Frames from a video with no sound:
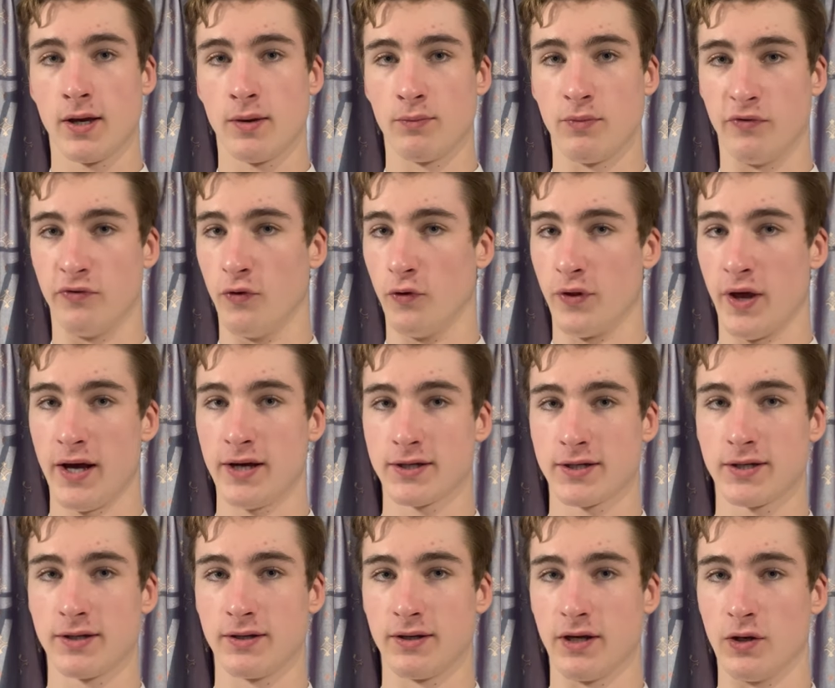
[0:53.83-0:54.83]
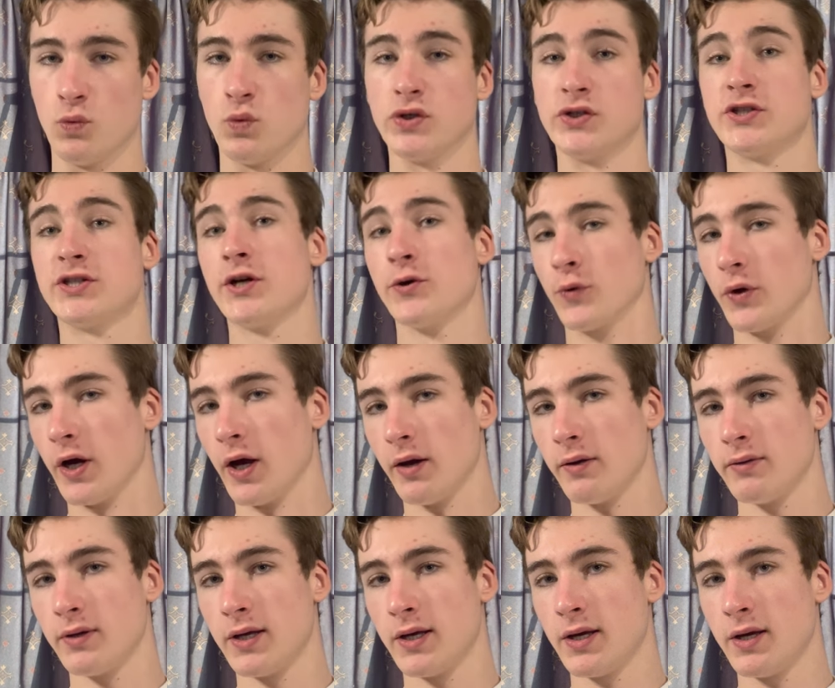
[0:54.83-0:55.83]
Before that, it was Syria.
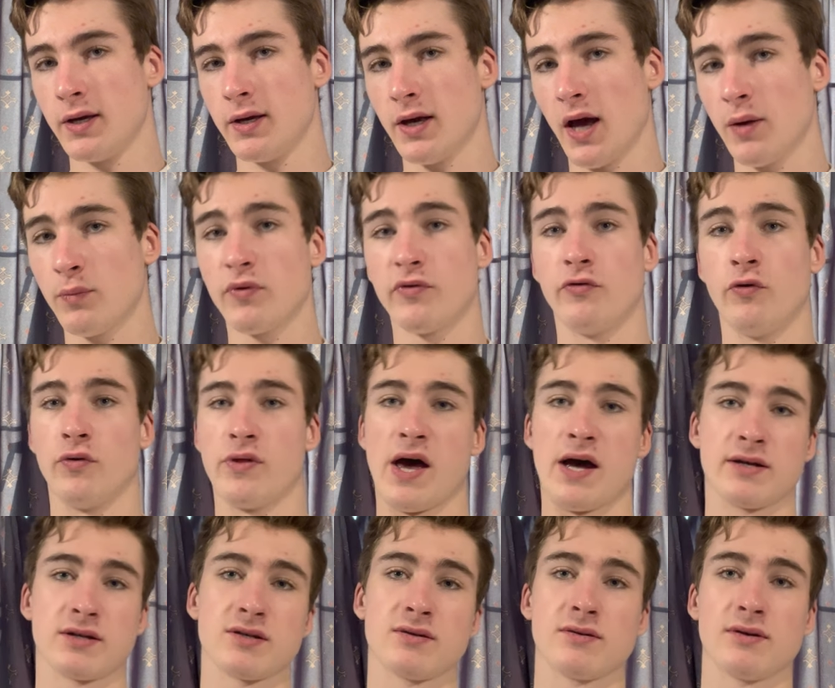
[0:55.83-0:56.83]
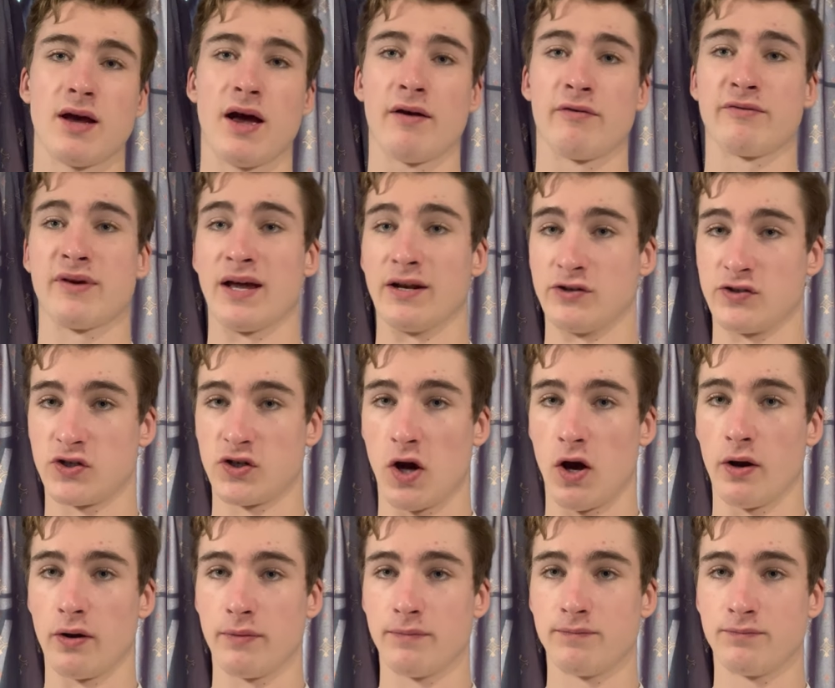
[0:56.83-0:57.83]
And before that,
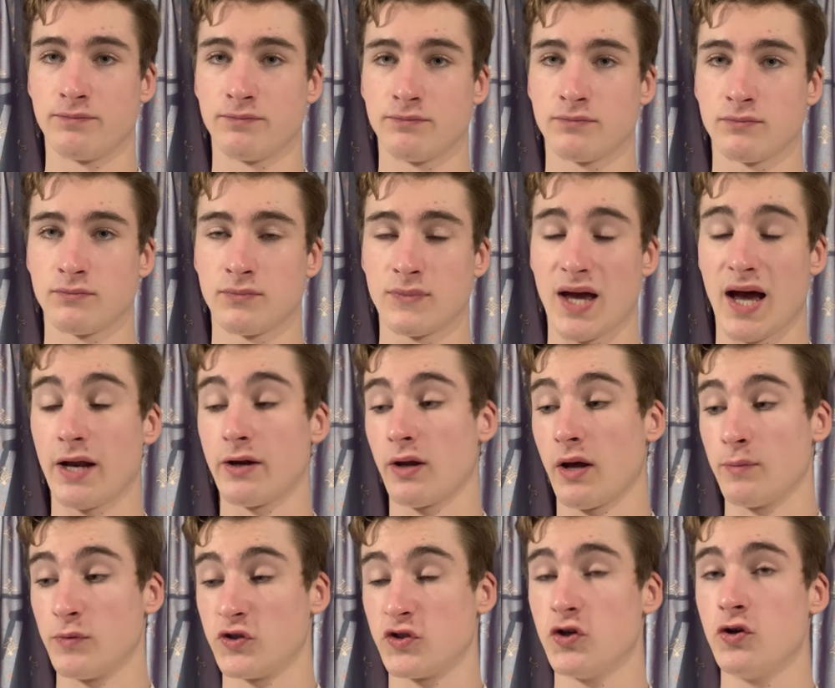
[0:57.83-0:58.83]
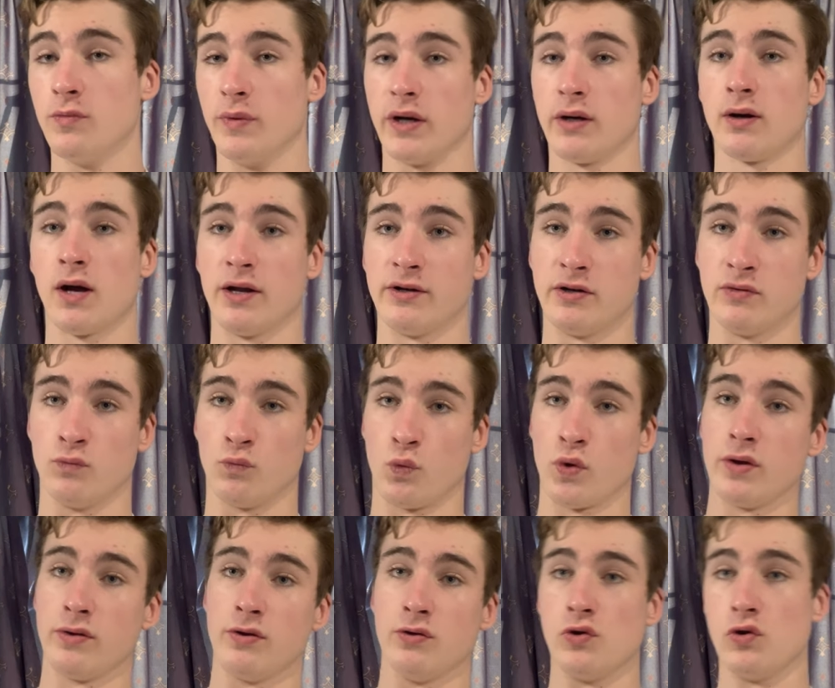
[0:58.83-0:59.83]
Afghanistan. And I'm assuming, I didn't
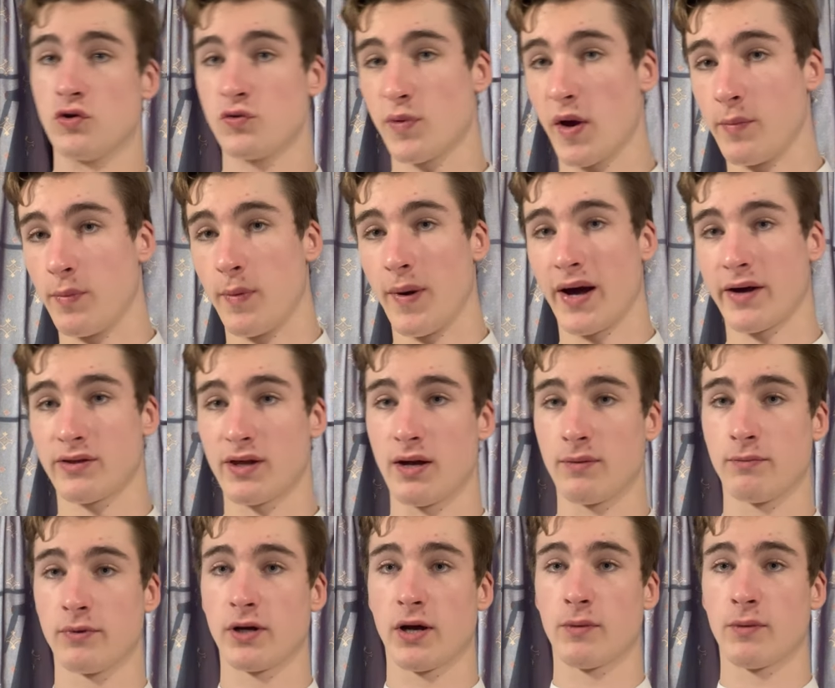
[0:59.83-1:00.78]
read the newspaper back then, but